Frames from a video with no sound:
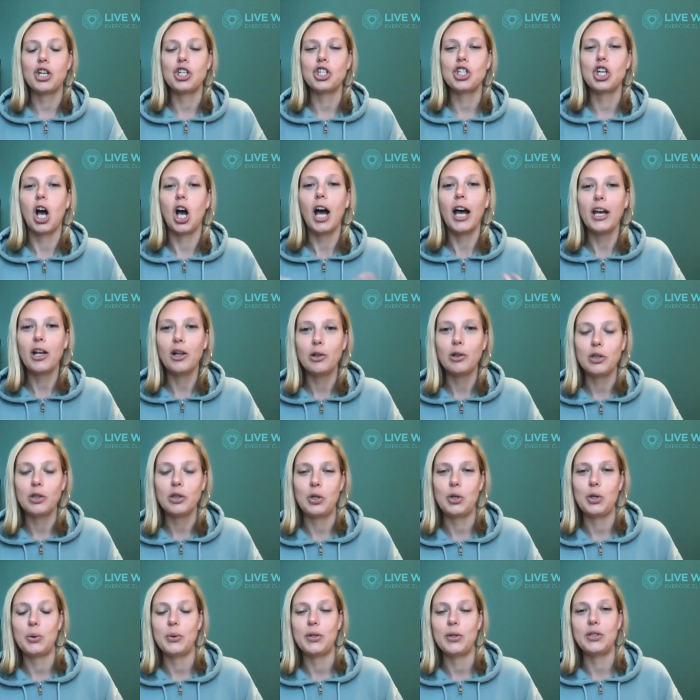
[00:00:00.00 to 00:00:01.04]
a
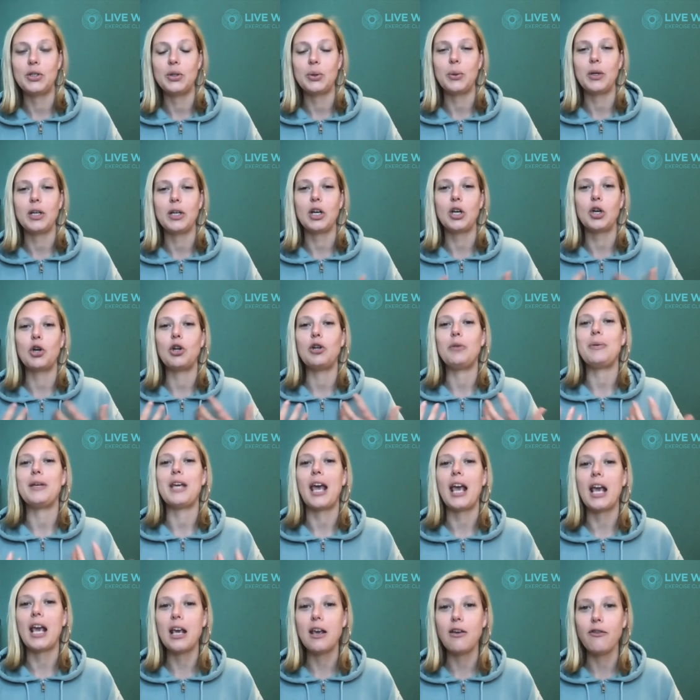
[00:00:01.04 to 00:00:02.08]
child who is doing a good
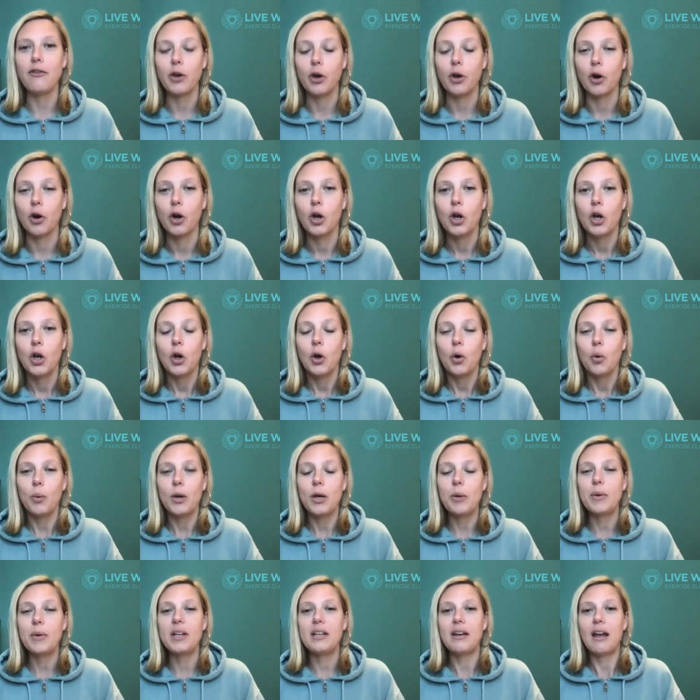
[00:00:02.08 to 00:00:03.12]
behavior,
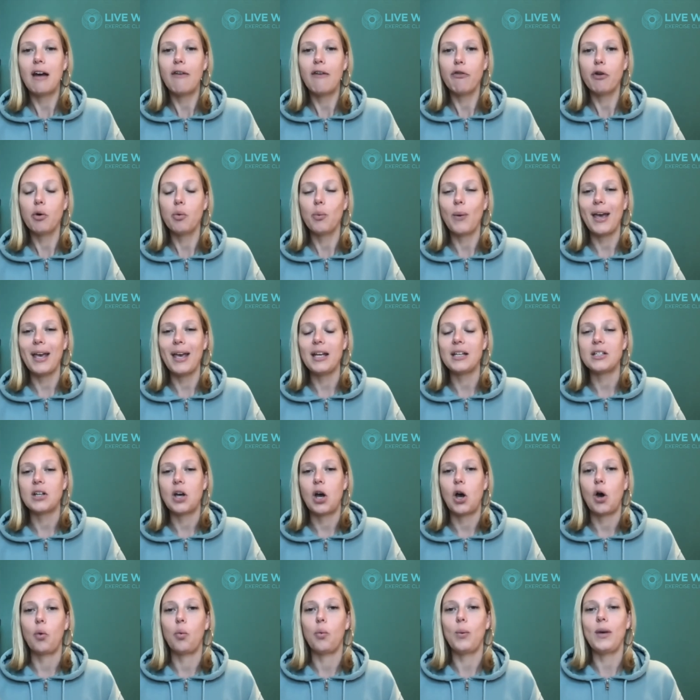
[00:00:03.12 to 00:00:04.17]
we would never wait
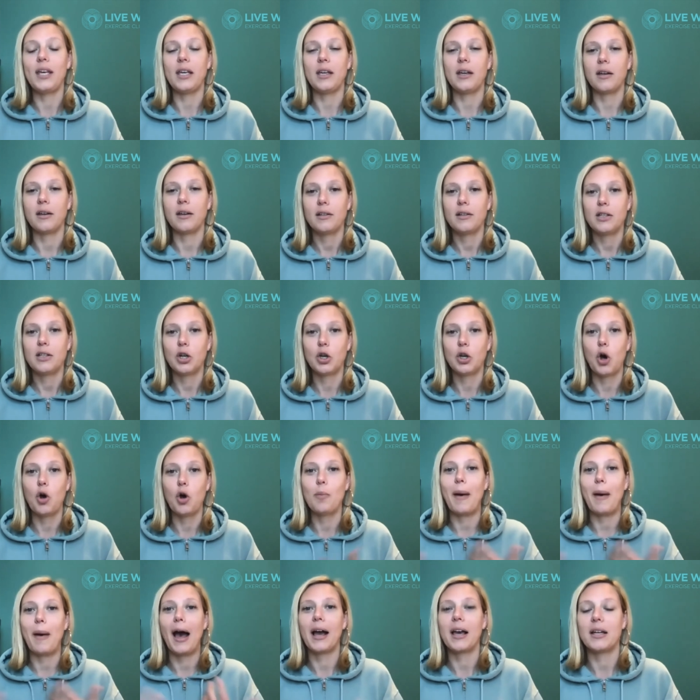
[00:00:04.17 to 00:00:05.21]
a week to
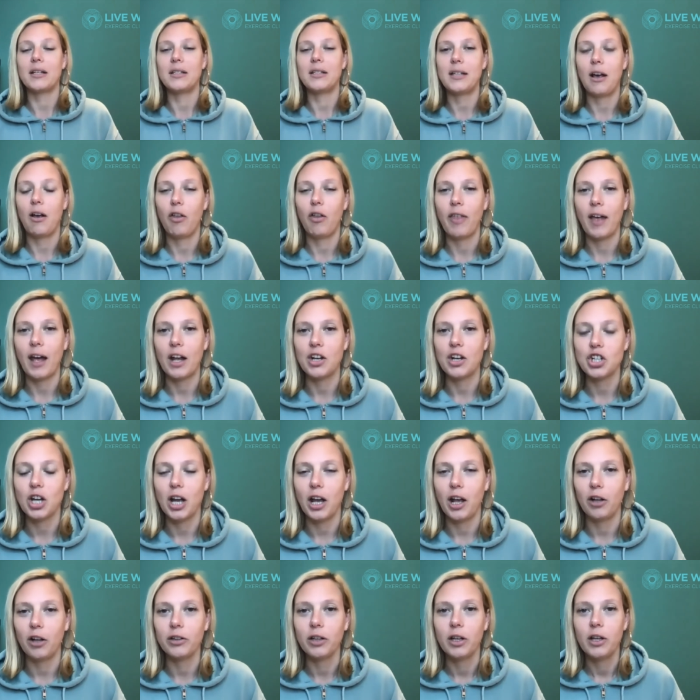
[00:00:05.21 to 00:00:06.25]
go back and tell that
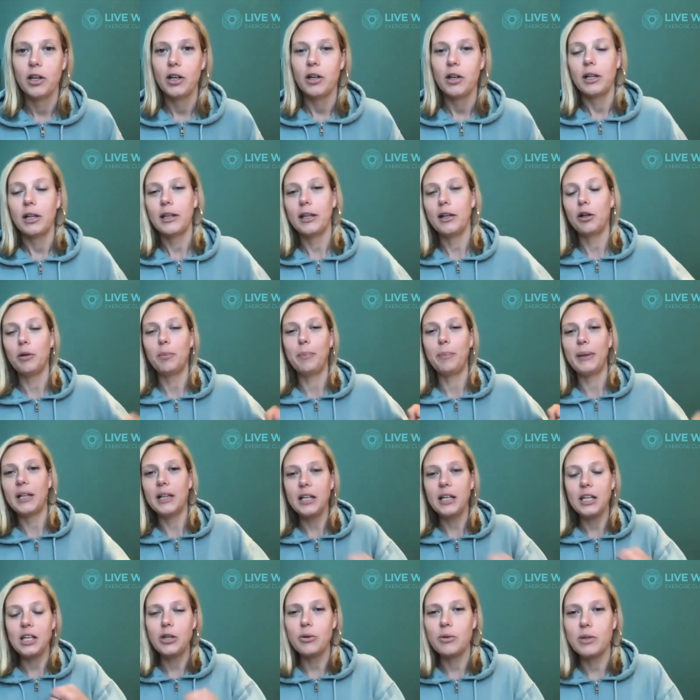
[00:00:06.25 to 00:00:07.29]
child, little
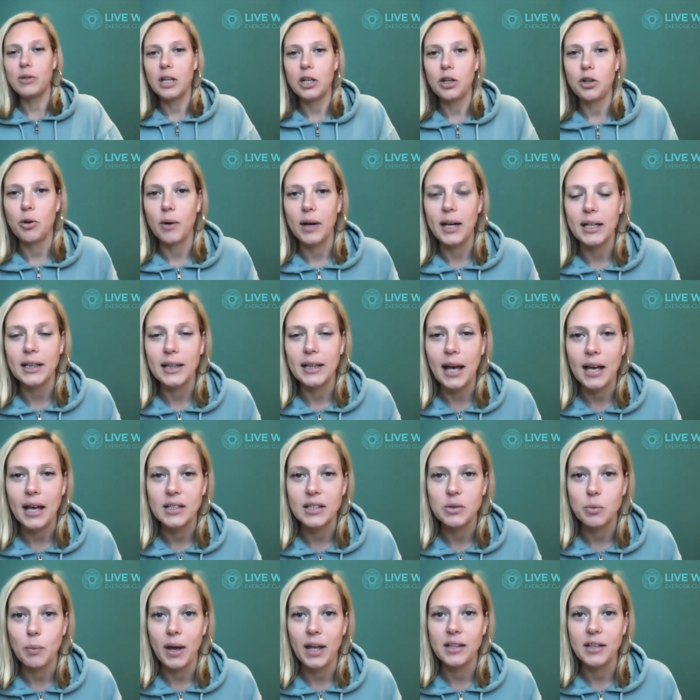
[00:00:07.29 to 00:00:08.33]
Billy, you did great
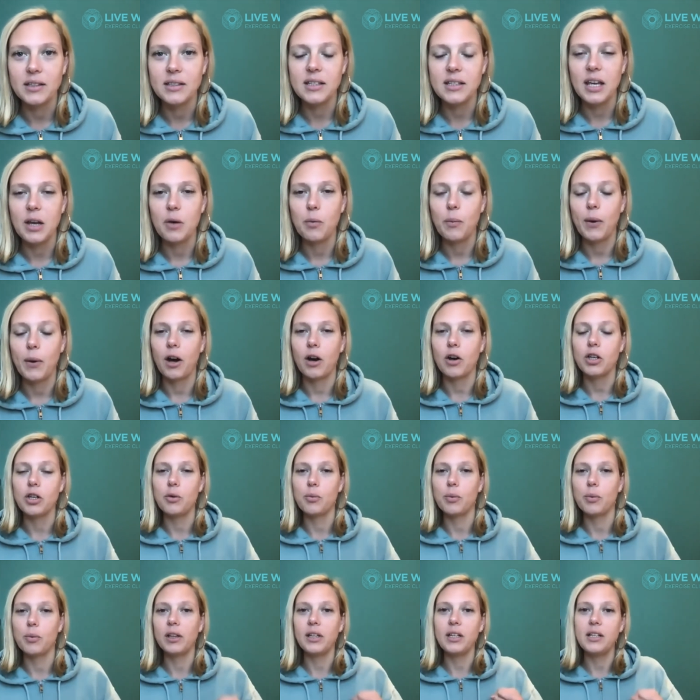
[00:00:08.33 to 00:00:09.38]
last Wednesday, where
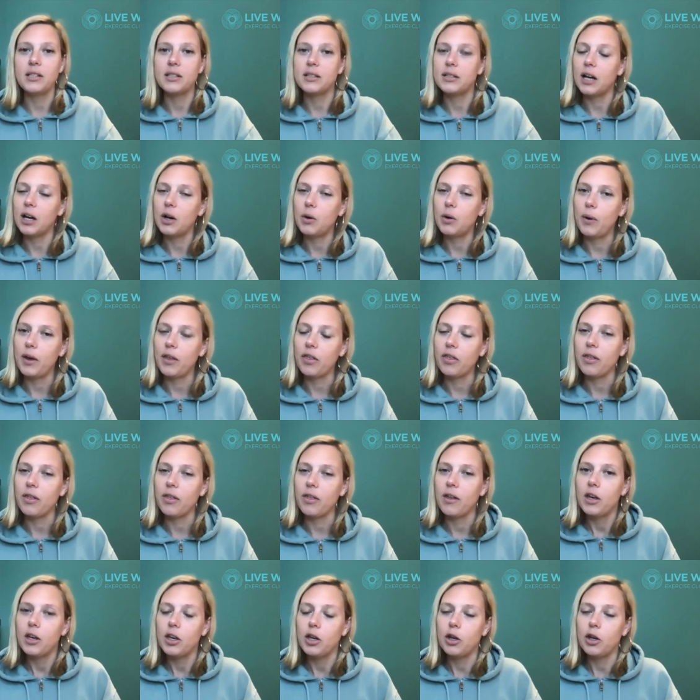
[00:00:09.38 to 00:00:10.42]
you really stuck with,
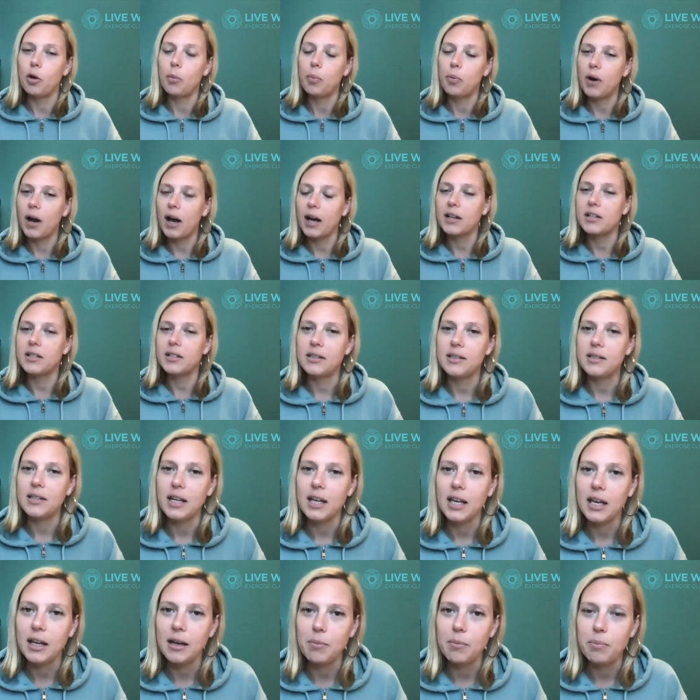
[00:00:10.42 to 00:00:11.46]
you know,
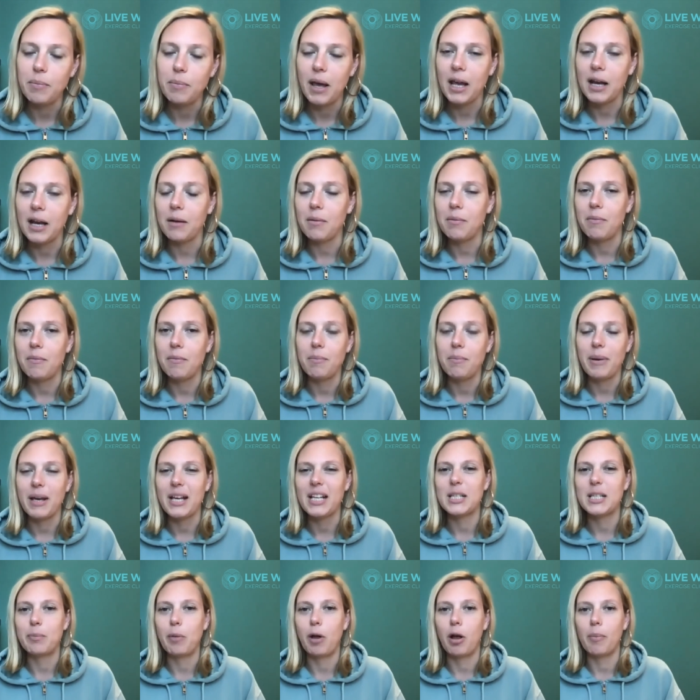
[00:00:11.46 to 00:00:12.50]
practicing in
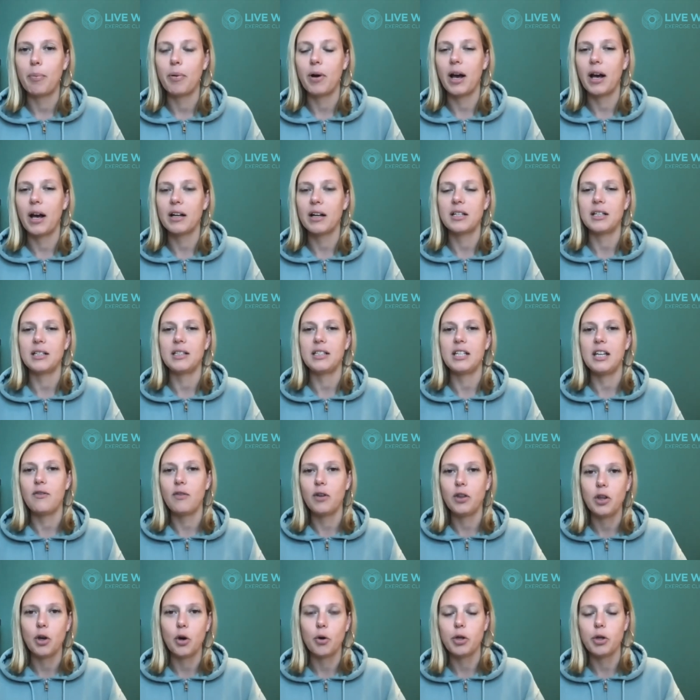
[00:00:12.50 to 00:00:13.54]
baseball practice,
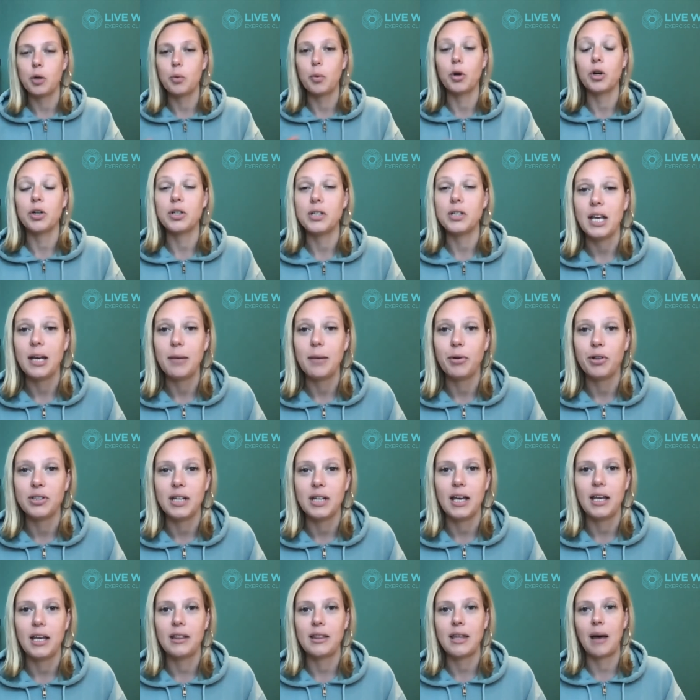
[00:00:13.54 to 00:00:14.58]
even though you weren't able
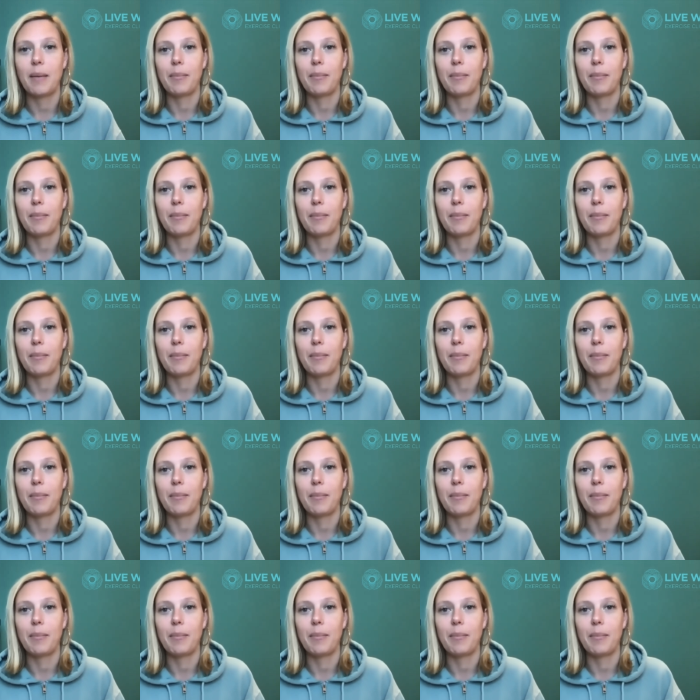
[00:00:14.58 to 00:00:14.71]
to hit